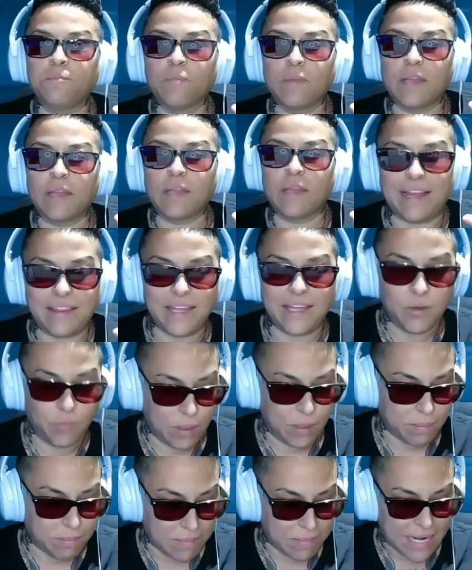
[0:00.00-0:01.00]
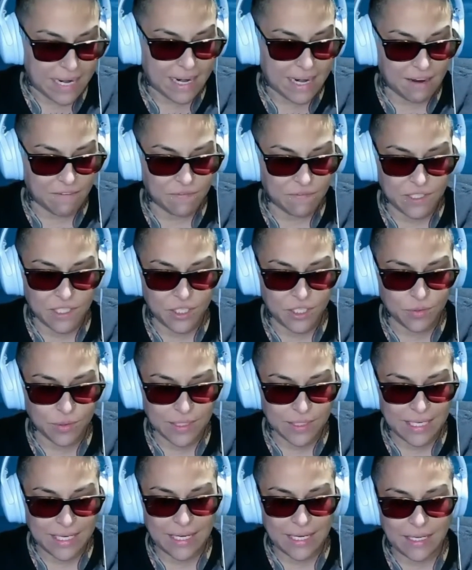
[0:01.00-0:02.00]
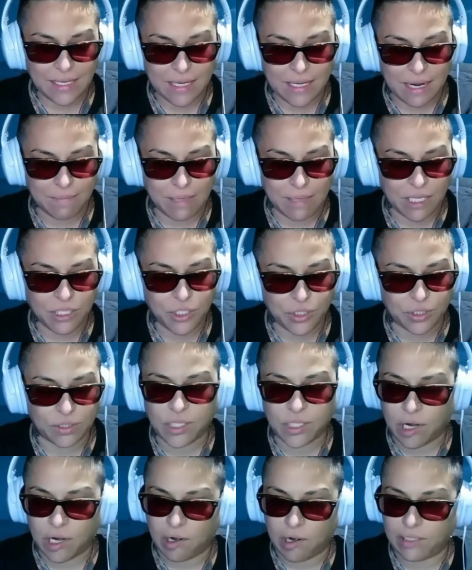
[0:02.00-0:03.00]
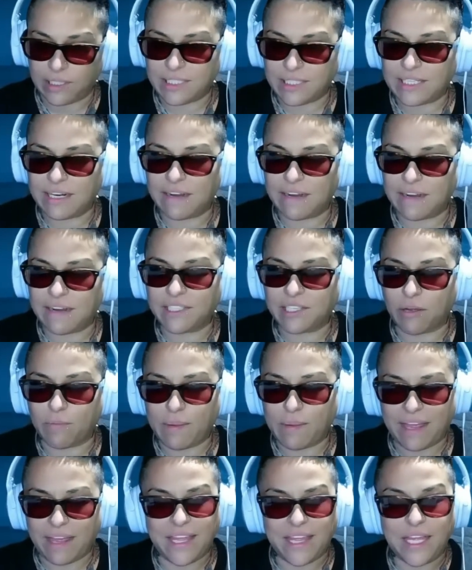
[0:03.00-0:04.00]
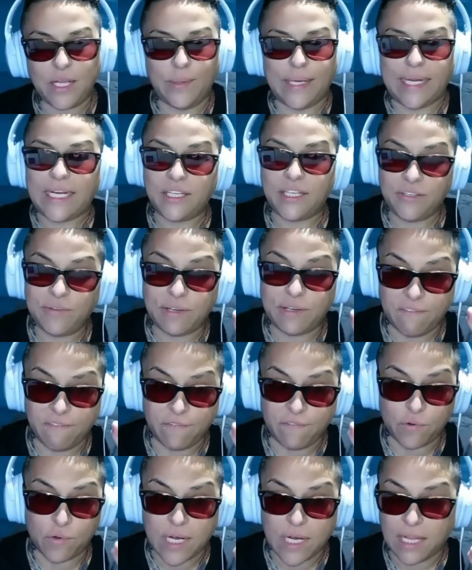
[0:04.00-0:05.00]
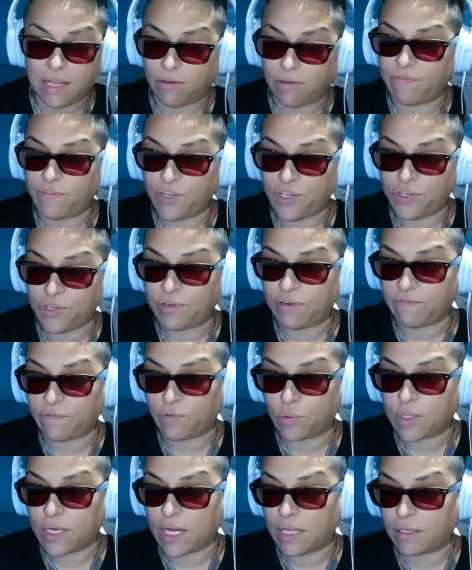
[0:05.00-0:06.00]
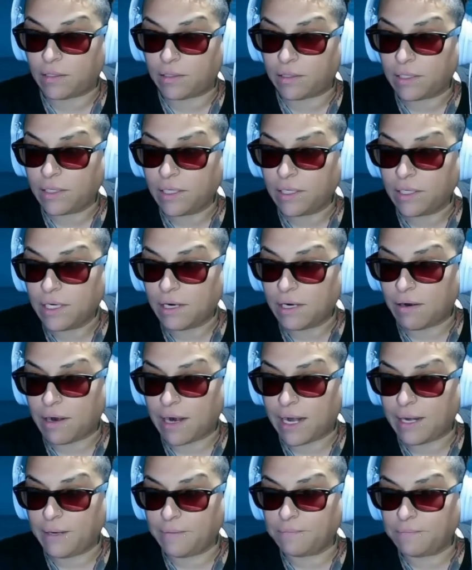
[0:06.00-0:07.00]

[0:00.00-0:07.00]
And I think we might have to do it in, I'm not sure, Carly's going to have to tell me. I think we could do it in full color if you do it in full color. All right.